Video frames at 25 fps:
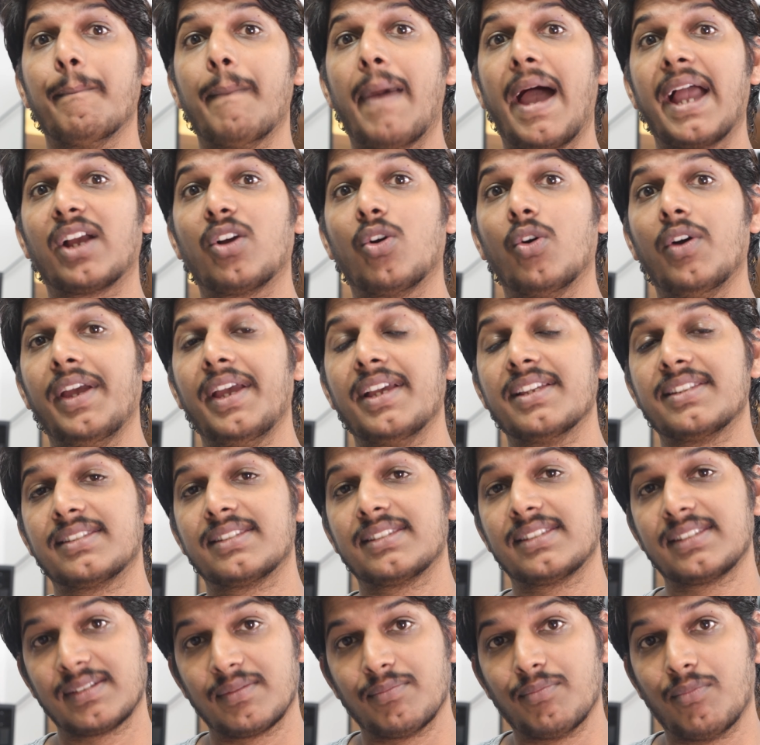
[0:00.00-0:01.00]

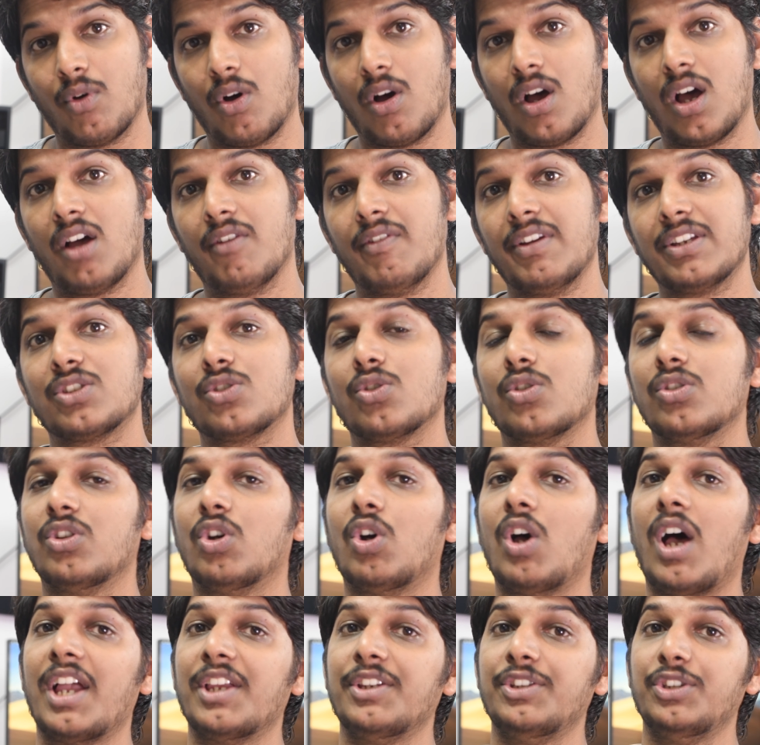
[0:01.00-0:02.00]
macOS Mojave, so
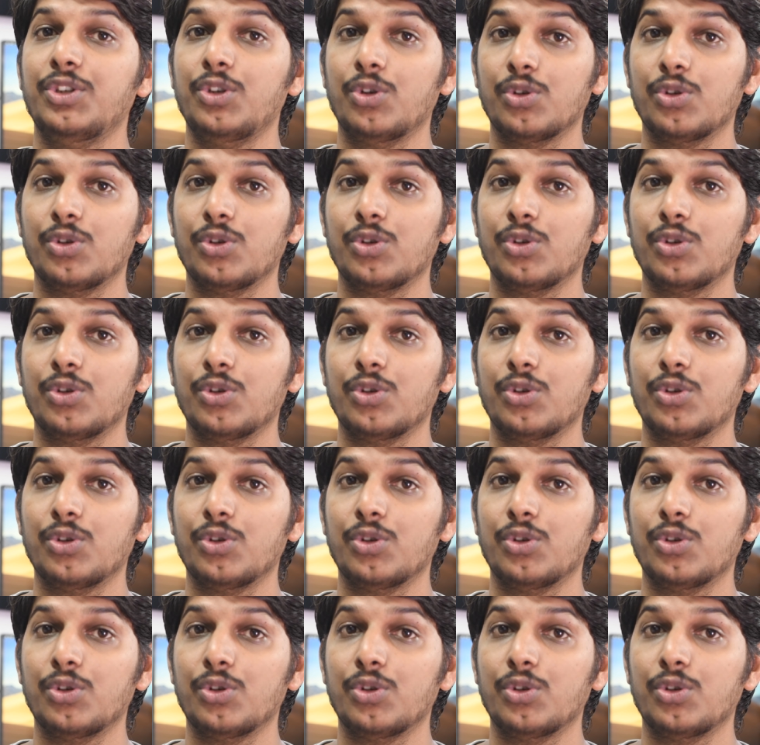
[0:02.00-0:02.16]
though I